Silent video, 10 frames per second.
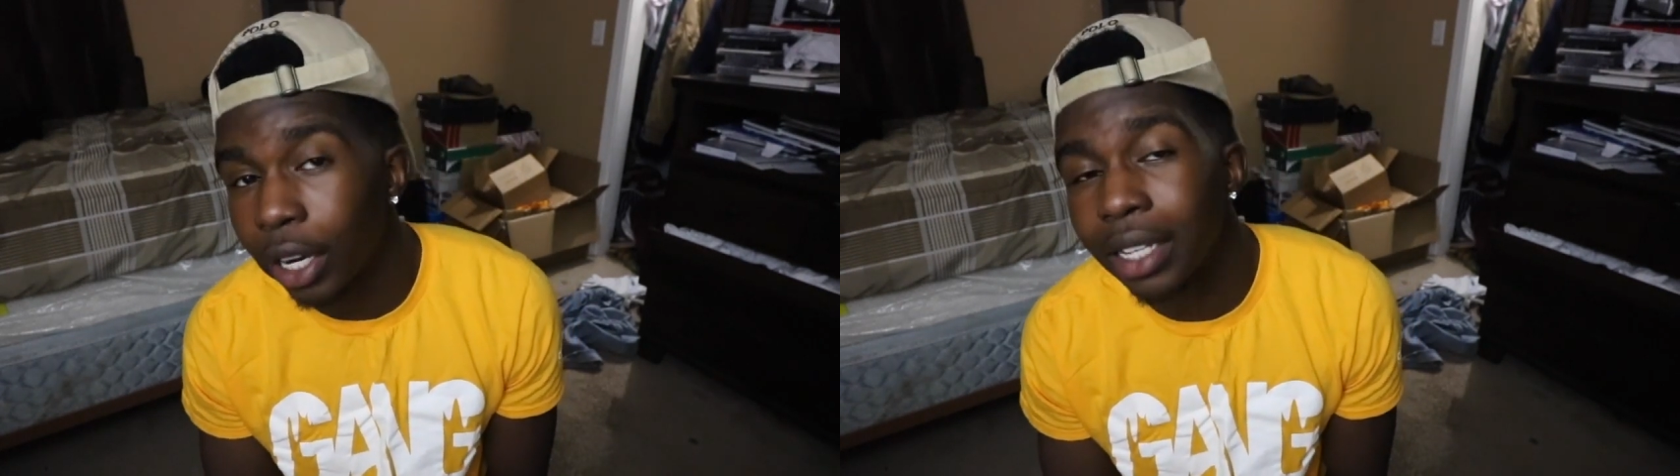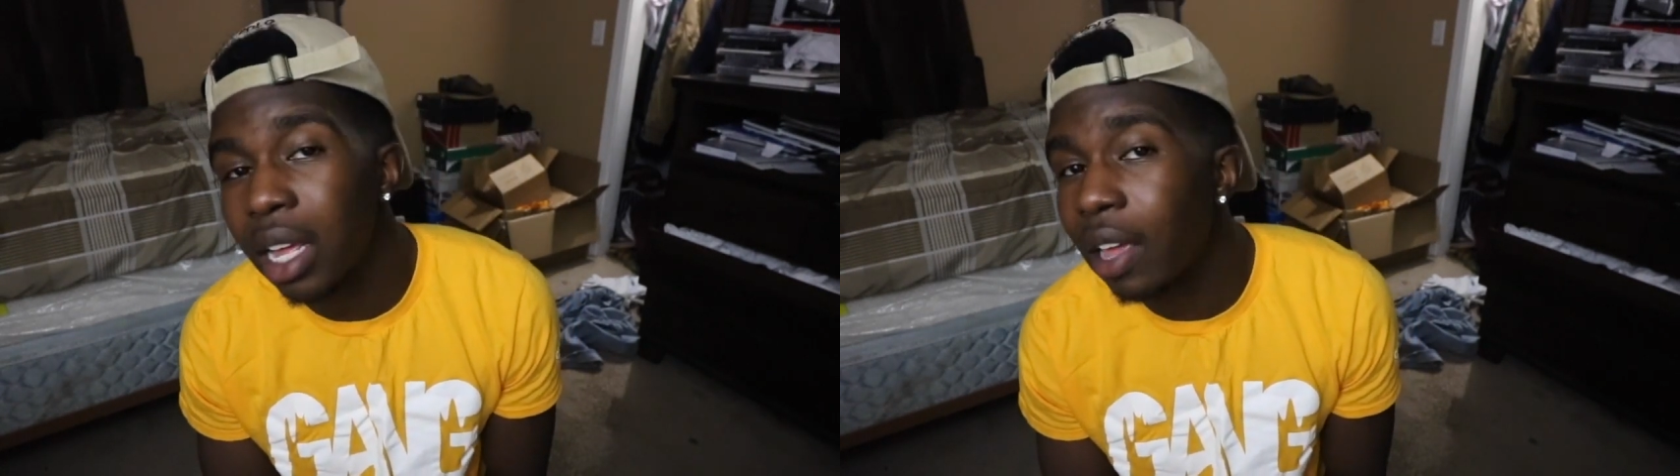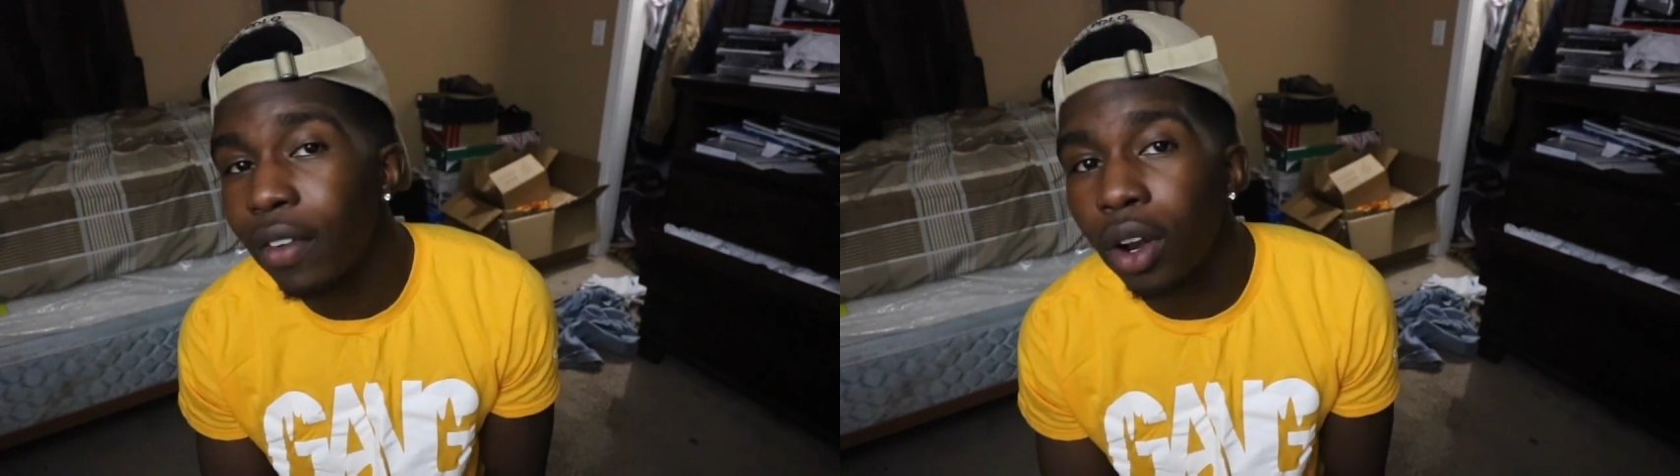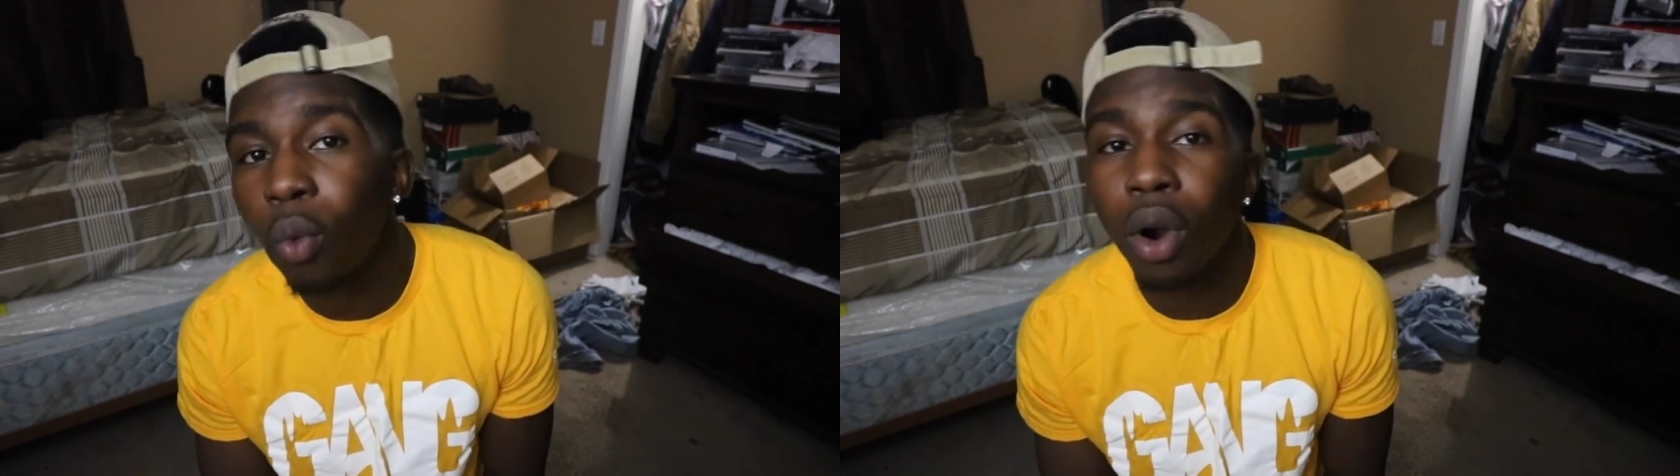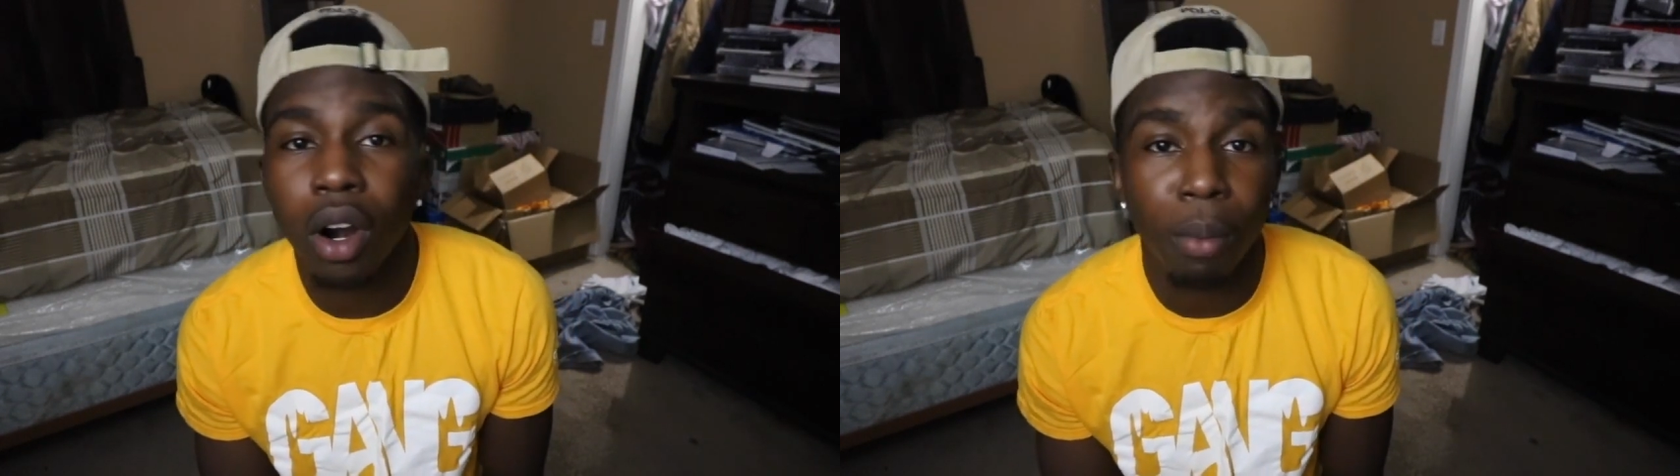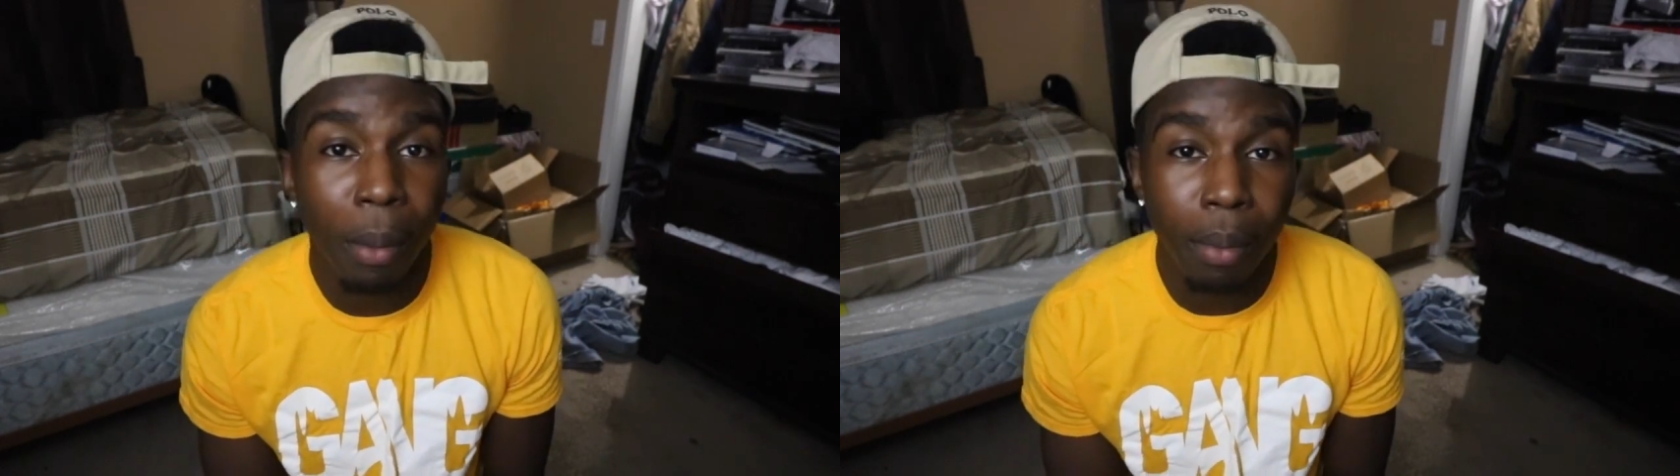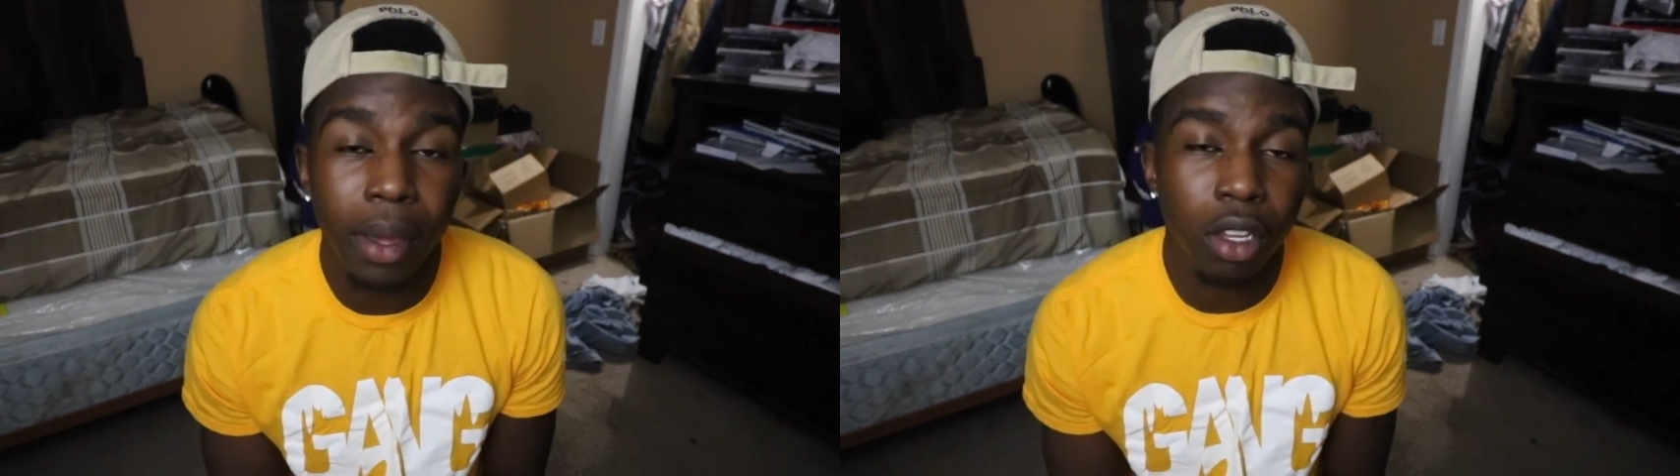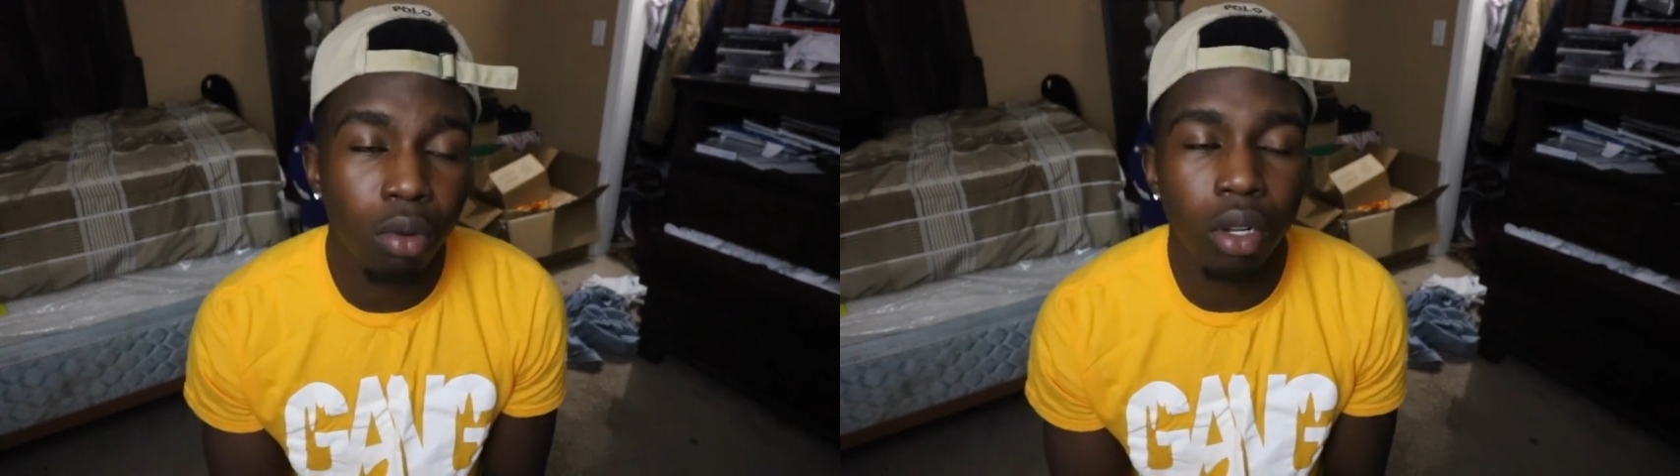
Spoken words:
That's not even a word, but I'm gonna make you